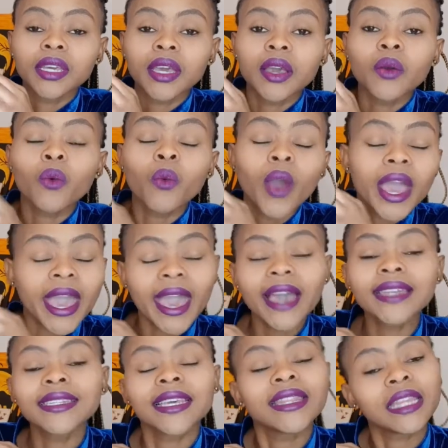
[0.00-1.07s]
Whereas
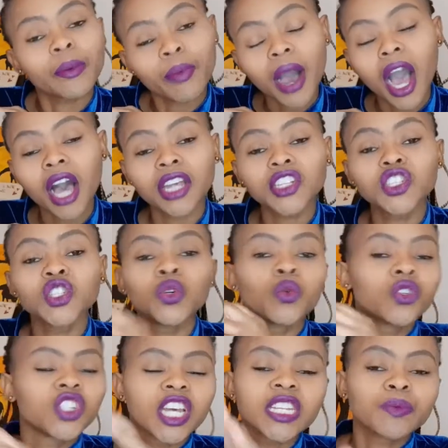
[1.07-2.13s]
in the past, you would
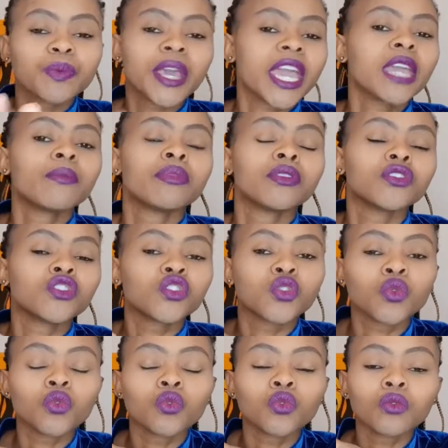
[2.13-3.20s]
just be able
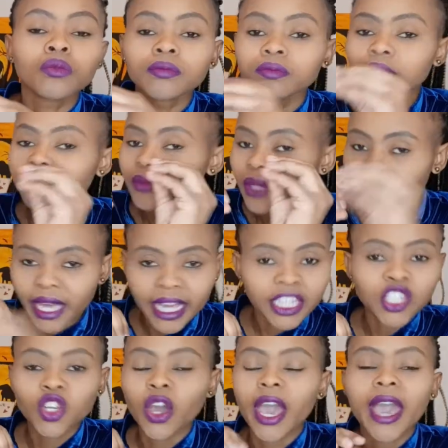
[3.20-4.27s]
to get
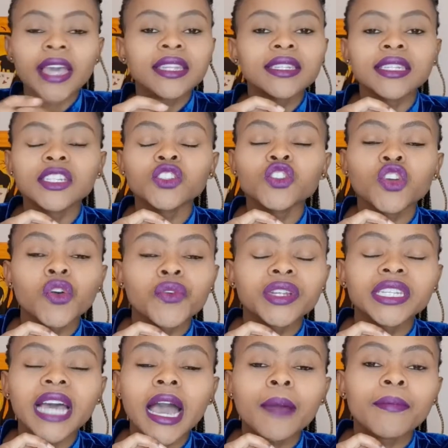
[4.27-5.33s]
your hands into your
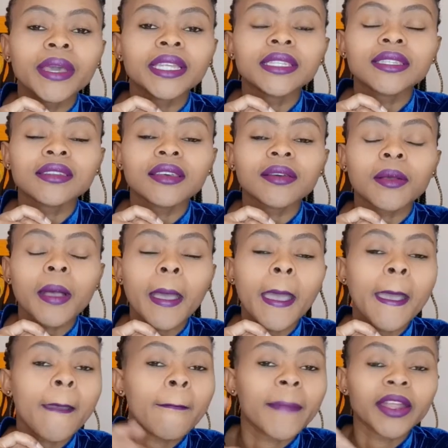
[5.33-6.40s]
retirement
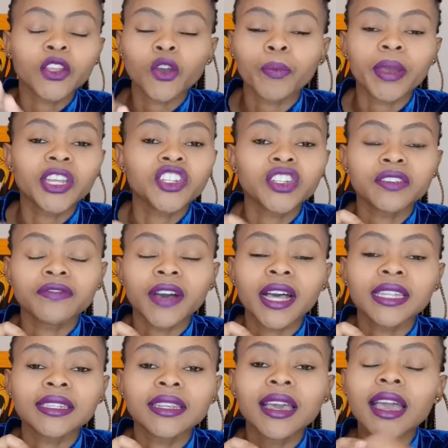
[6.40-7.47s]
and your pension
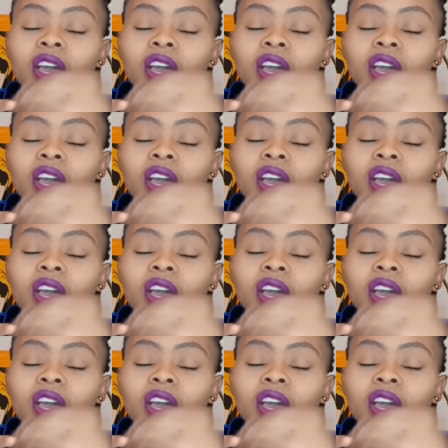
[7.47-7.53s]
funds.